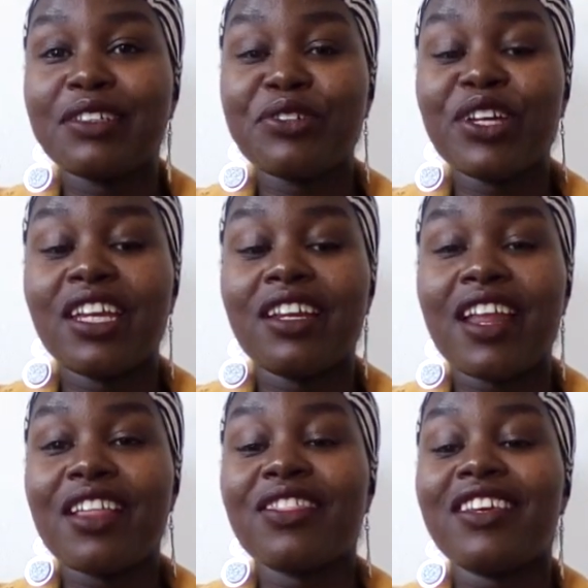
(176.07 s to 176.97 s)

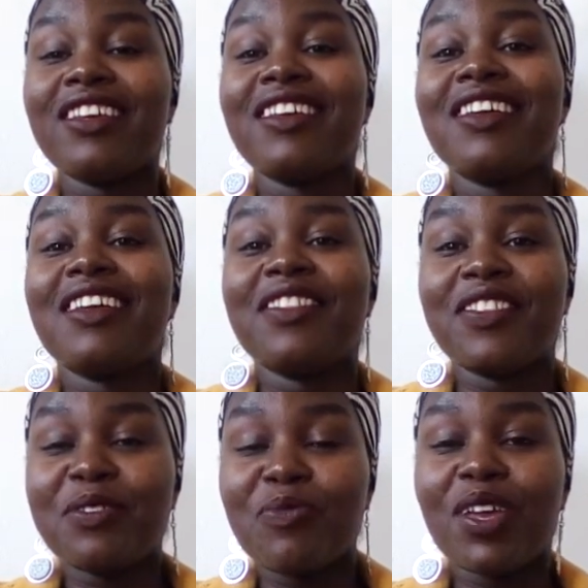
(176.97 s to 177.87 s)
talking nothing
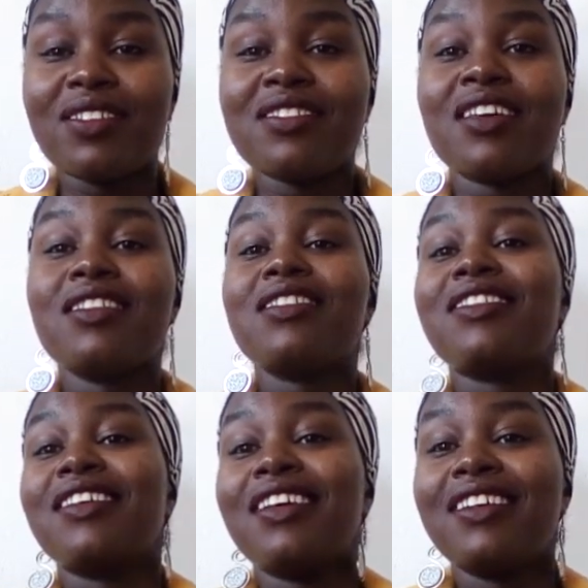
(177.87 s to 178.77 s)
that makes
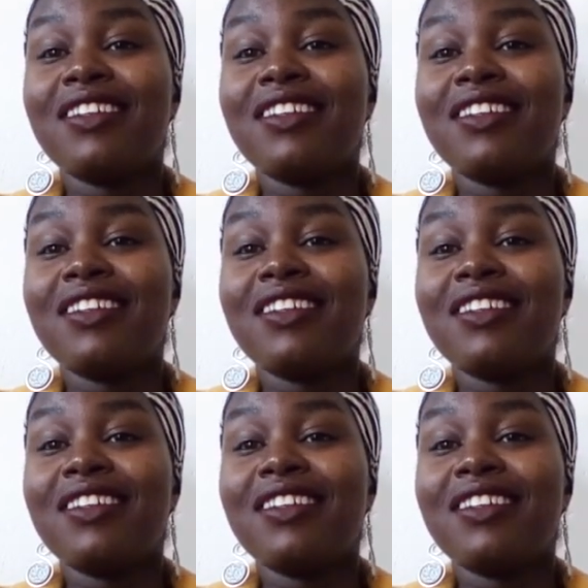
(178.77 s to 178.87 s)
sense,